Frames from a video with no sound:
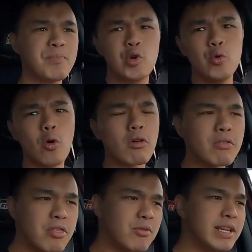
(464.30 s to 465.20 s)
2
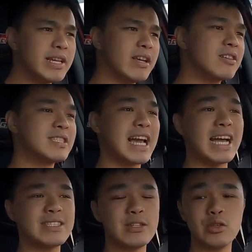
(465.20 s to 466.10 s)
or 3 gears
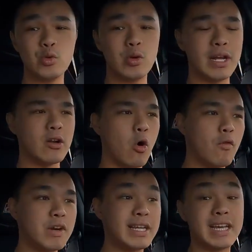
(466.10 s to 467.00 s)
as you do an
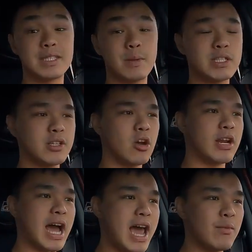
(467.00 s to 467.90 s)
overtake, especially
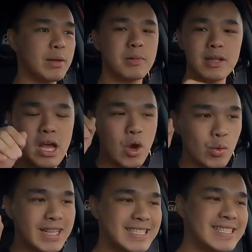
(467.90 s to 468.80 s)
on the highway. But
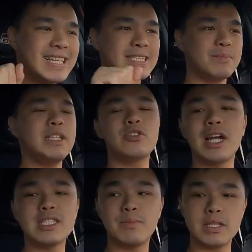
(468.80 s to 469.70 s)
with the 6-speed
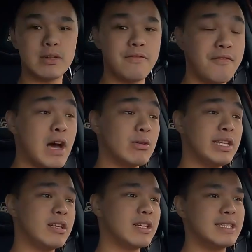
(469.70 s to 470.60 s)
transmission found
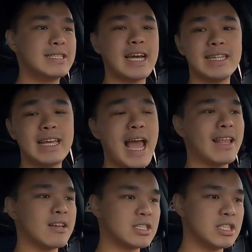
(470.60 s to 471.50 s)
here inside the
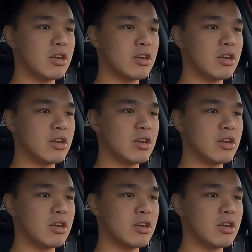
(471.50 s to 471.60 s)
Hilux